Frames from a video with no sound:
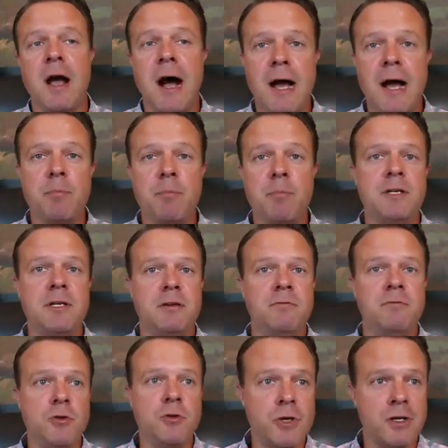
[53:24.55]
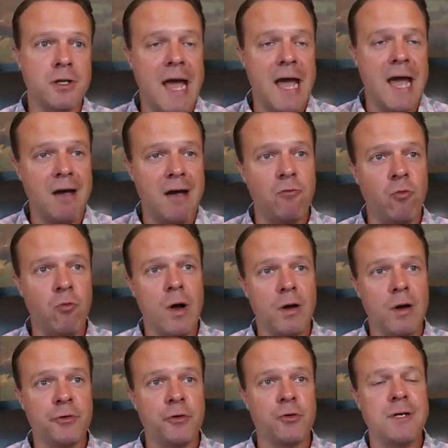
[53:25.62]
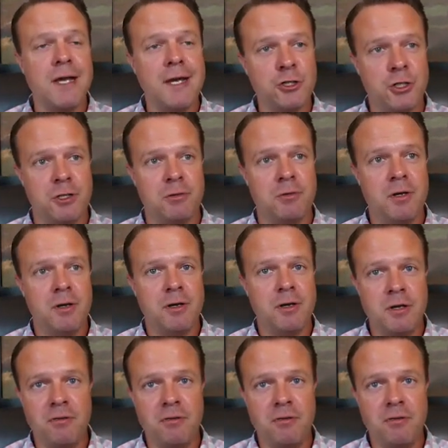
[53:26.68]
I believe you can have wealth creation